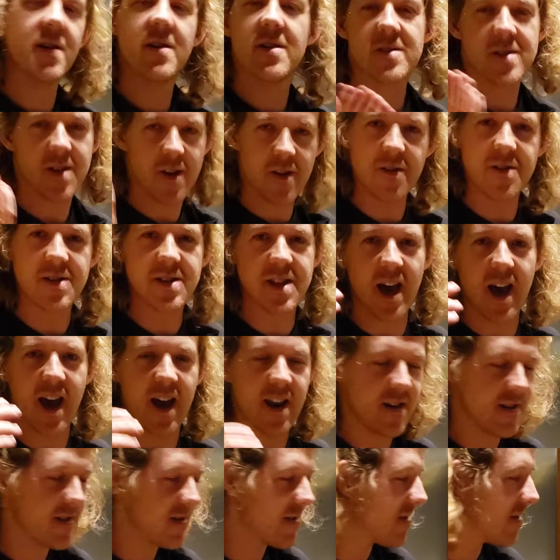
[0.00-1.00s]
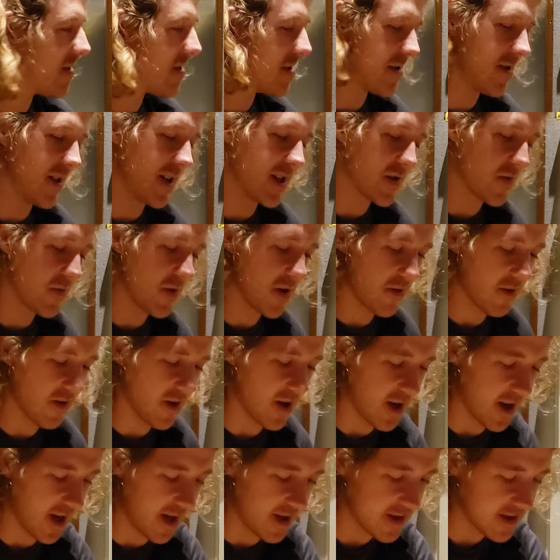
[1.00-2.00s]
So there's that. So that's really,
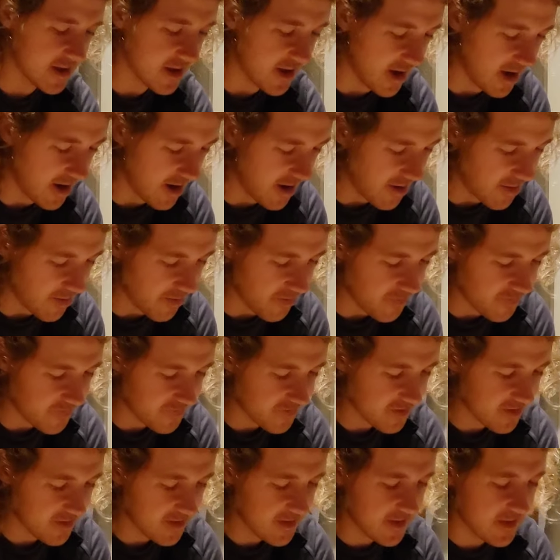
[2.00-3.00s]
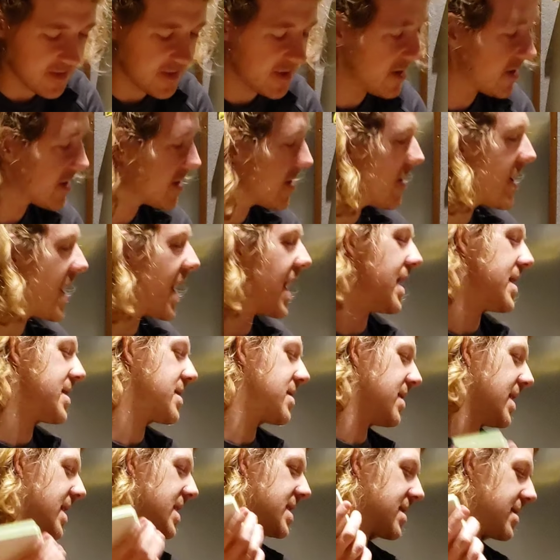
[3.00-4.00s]
really nice. So yeah, so
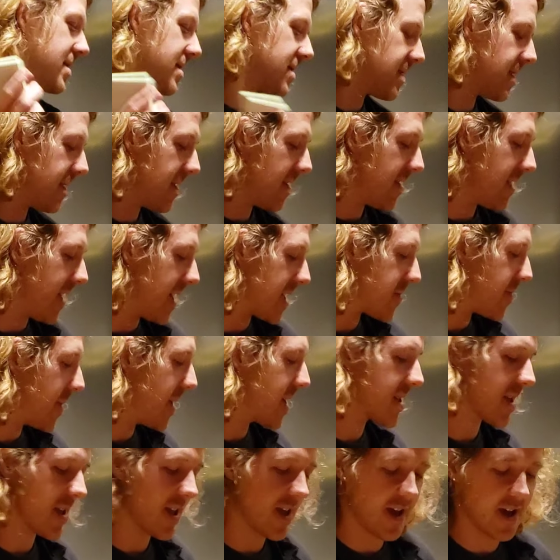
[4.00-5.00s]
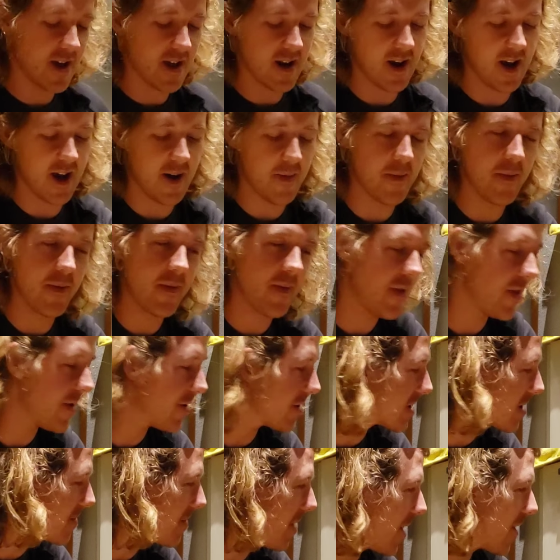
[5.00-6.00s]
that's basically it.
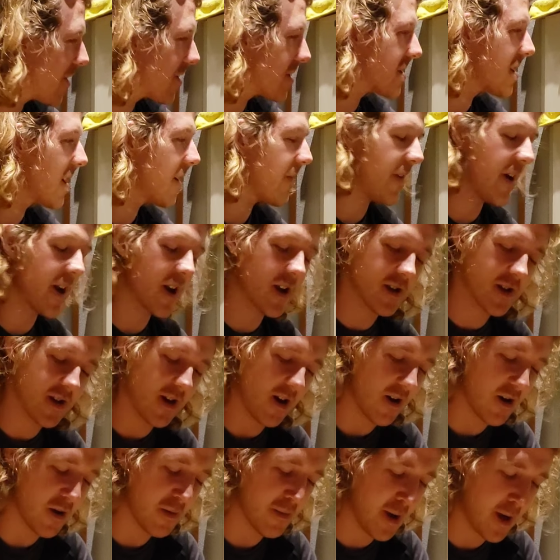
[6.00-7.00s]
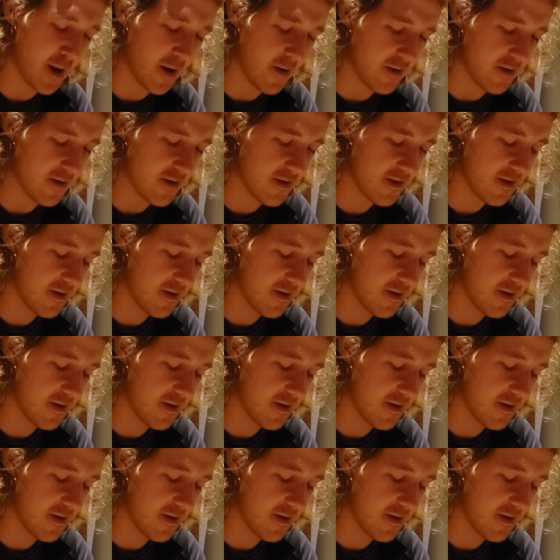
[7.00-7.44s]
There's some other stuff I could talk about.